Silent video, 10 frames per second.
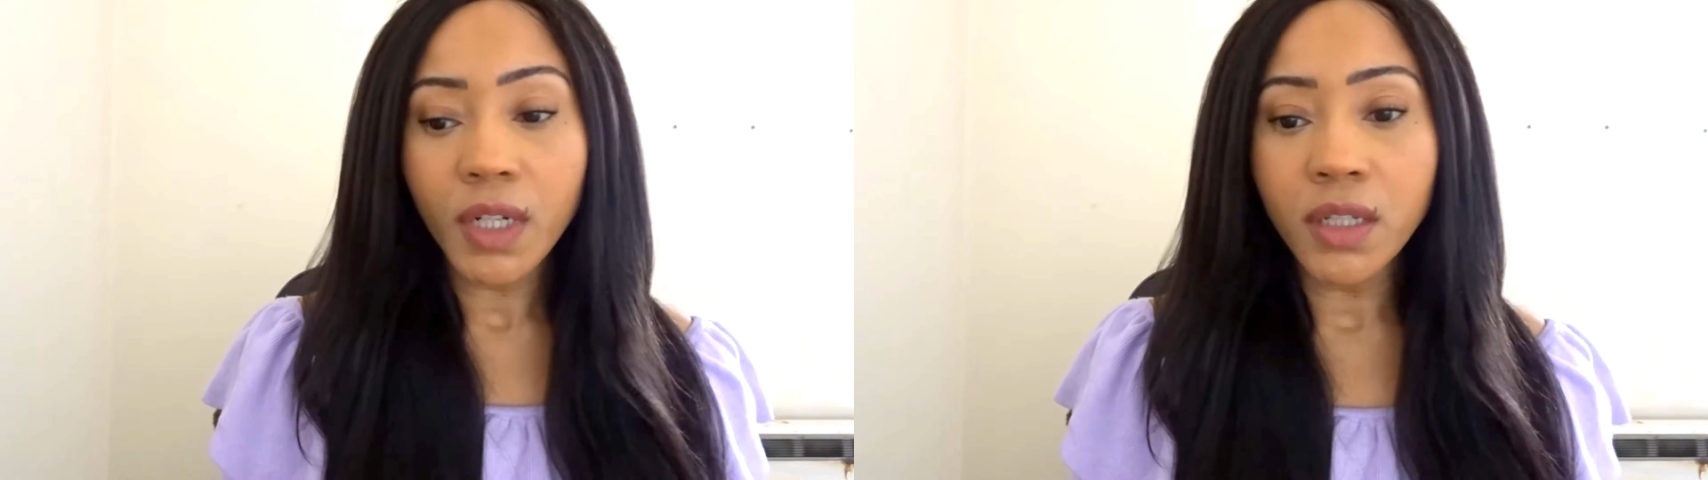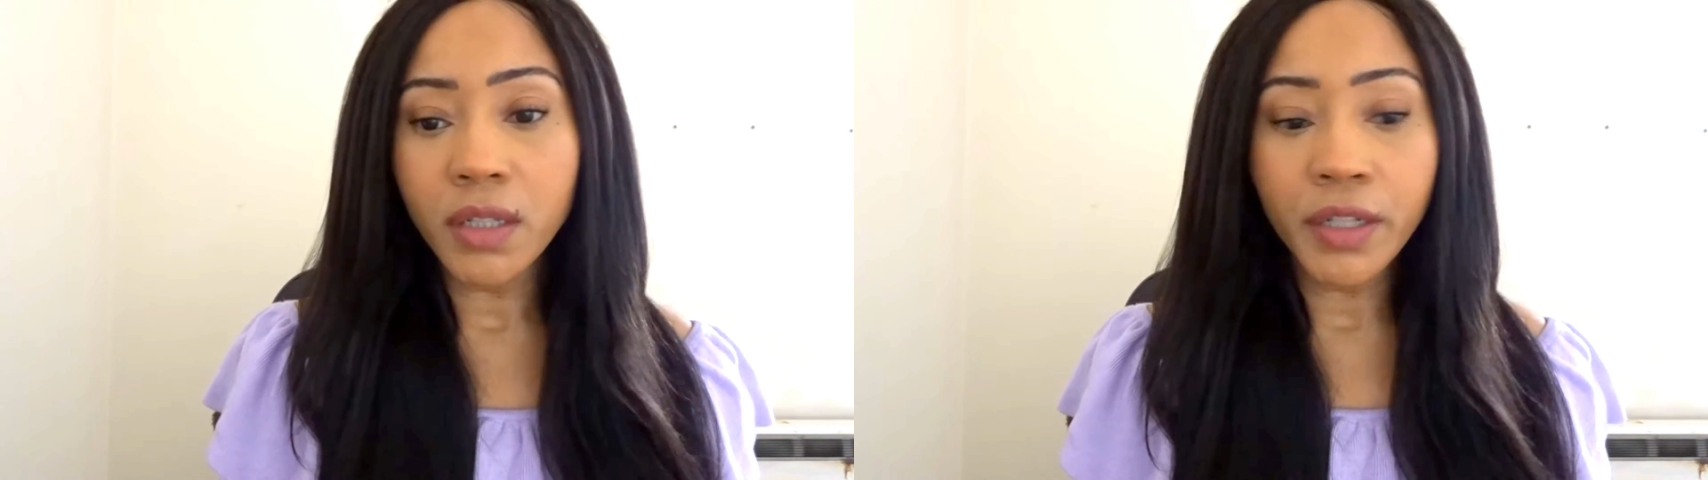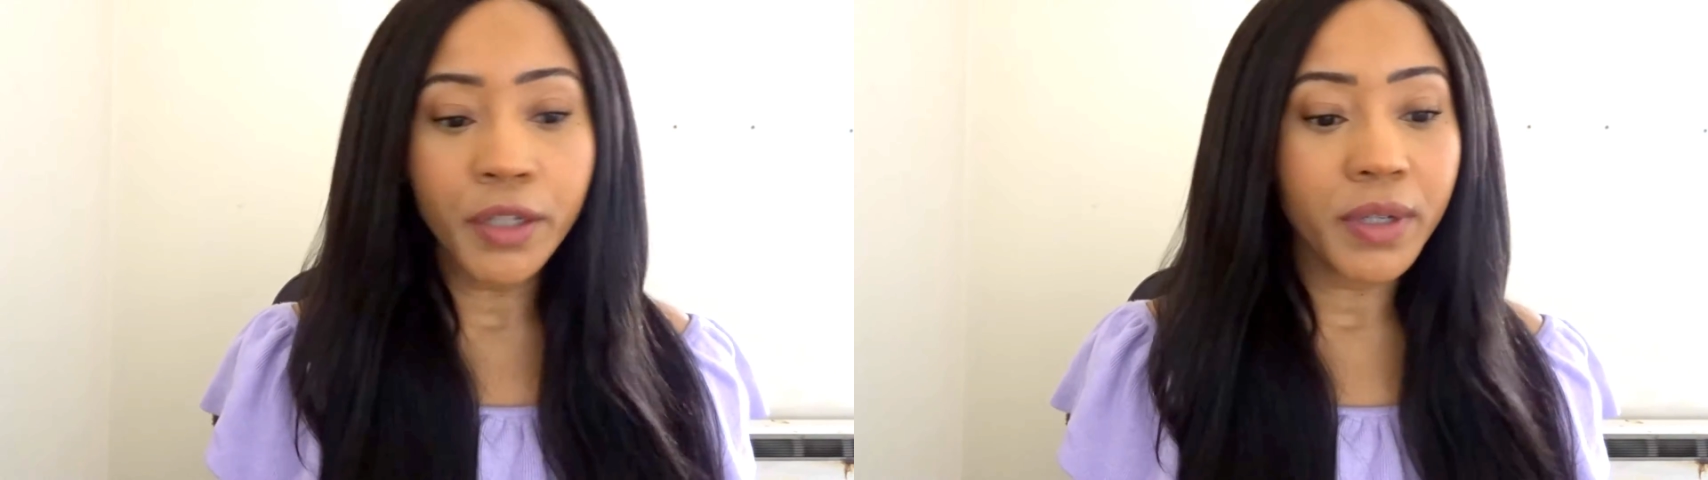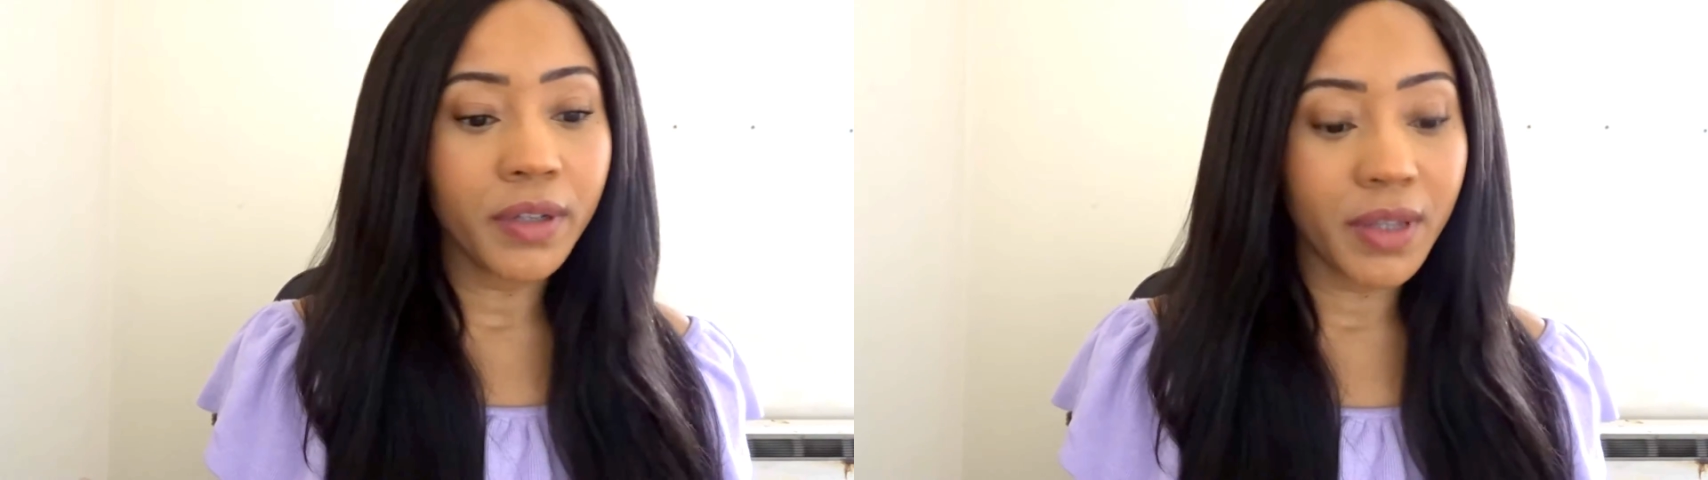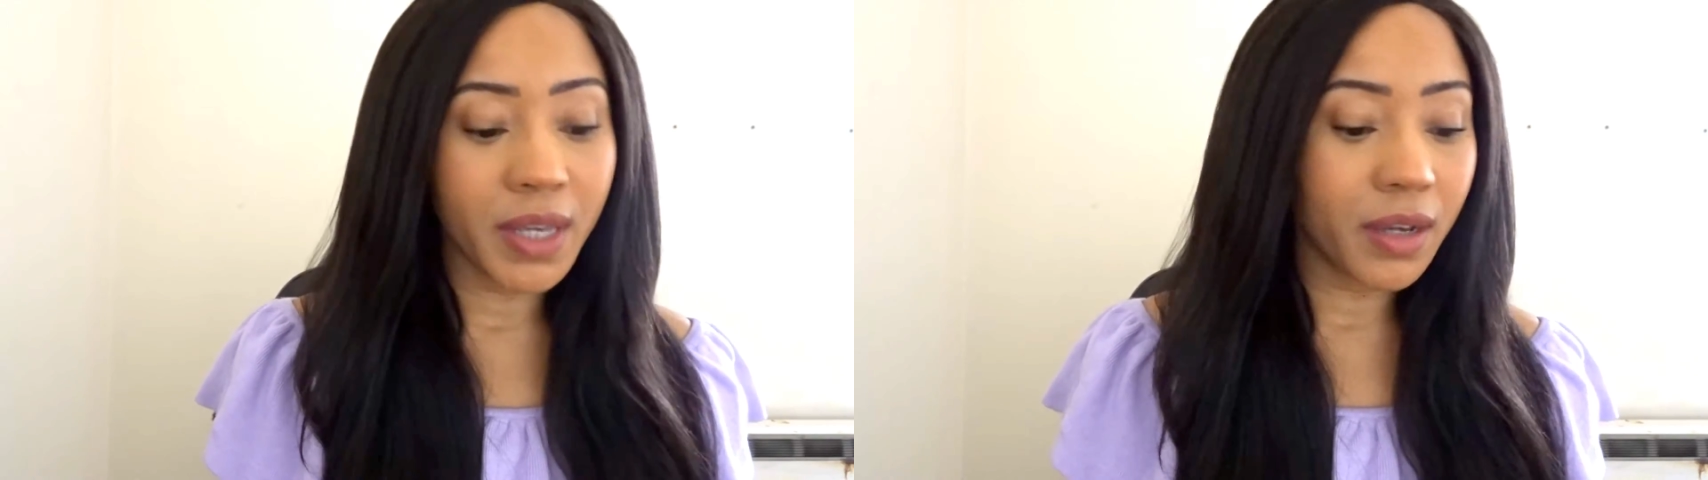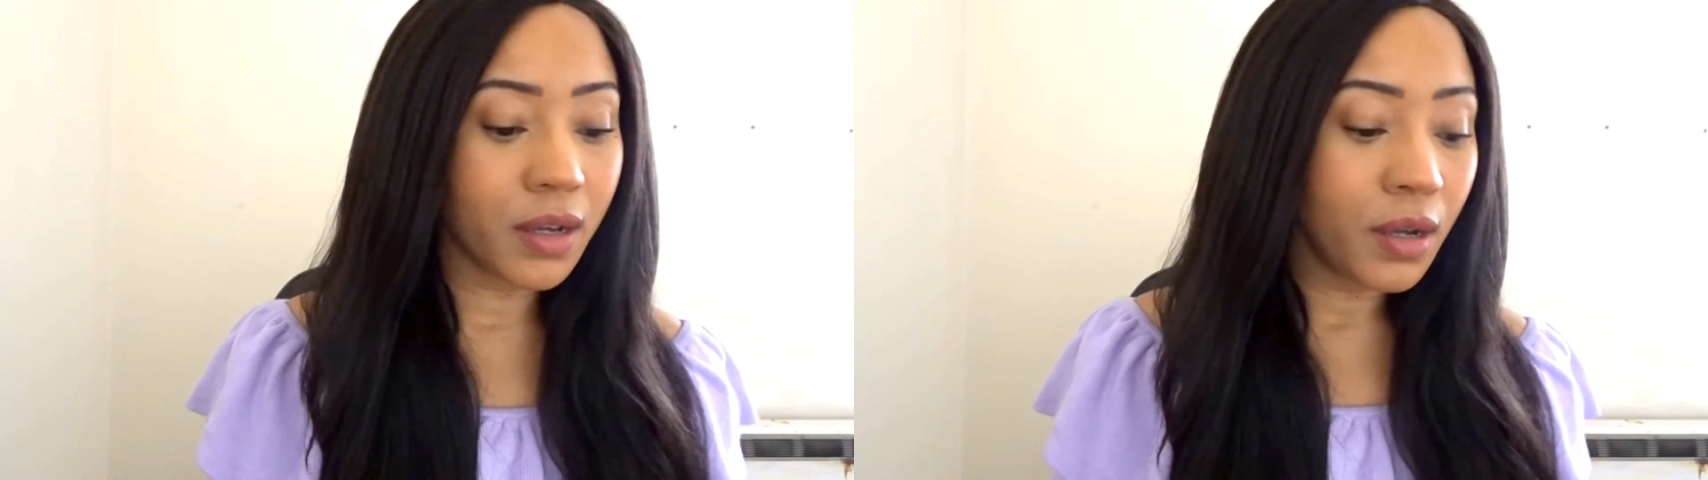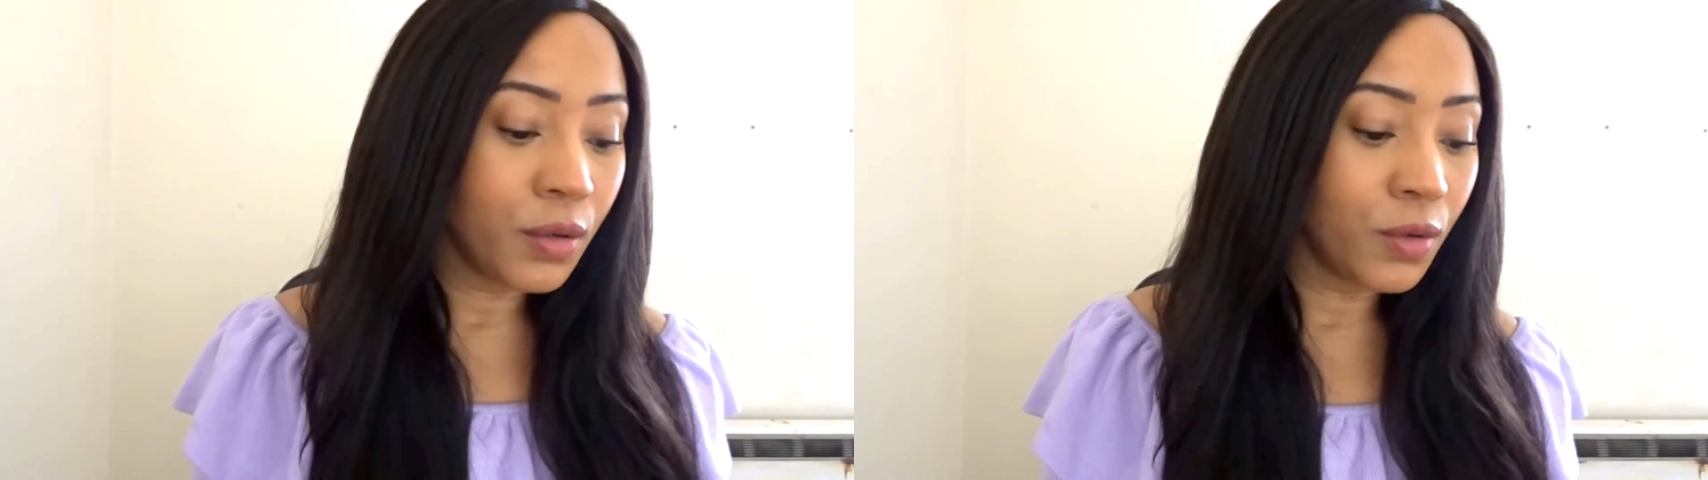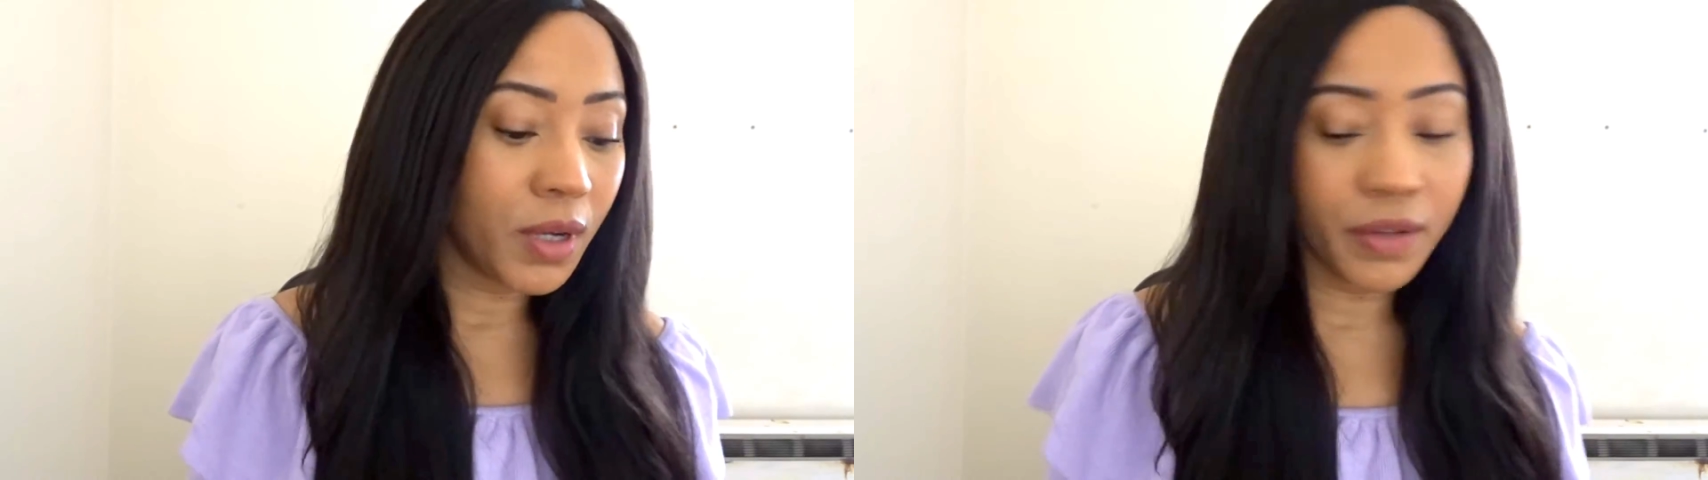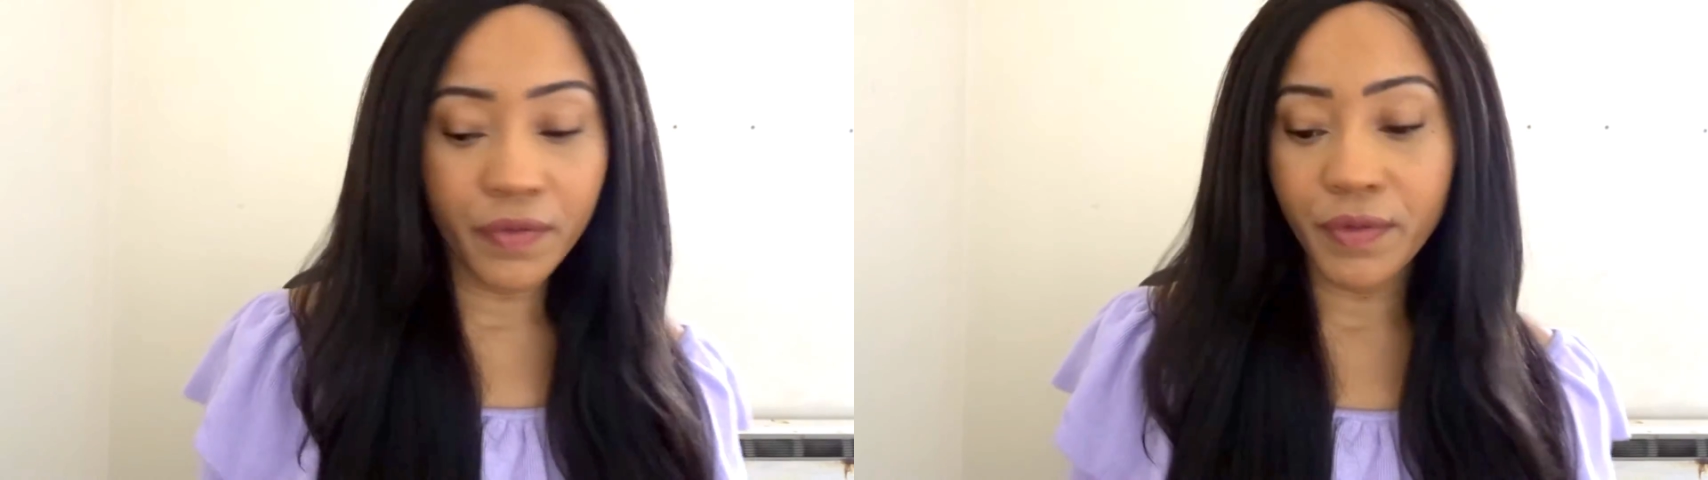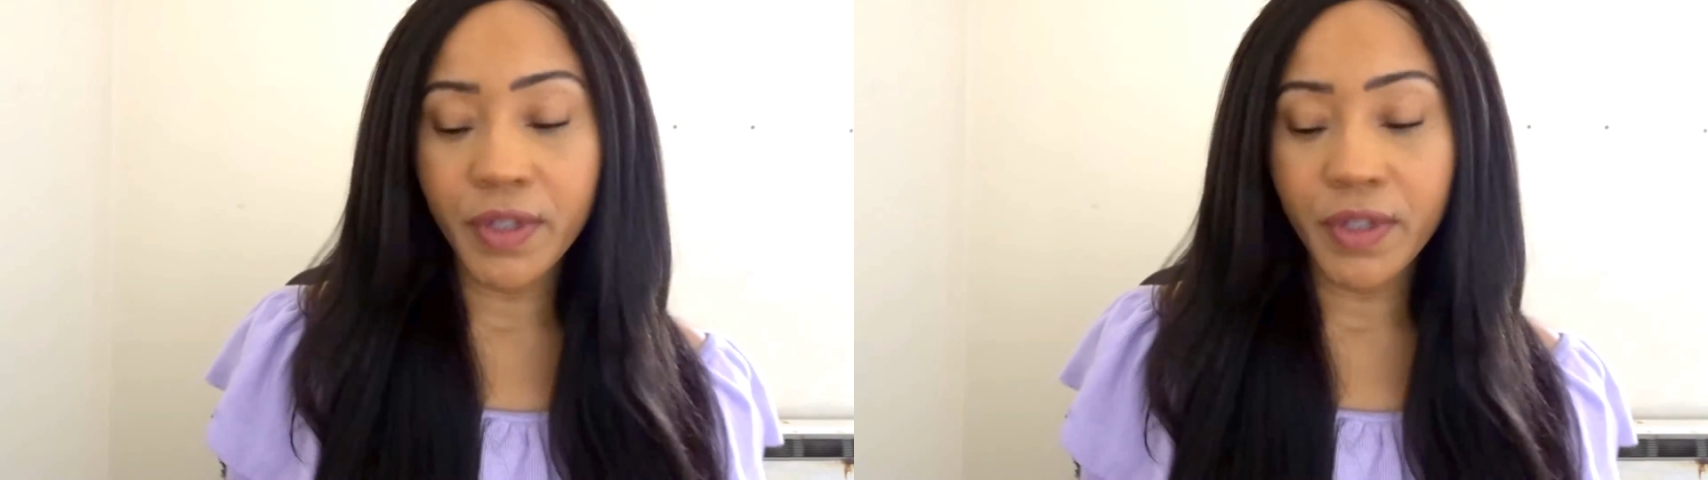So you can think, oh,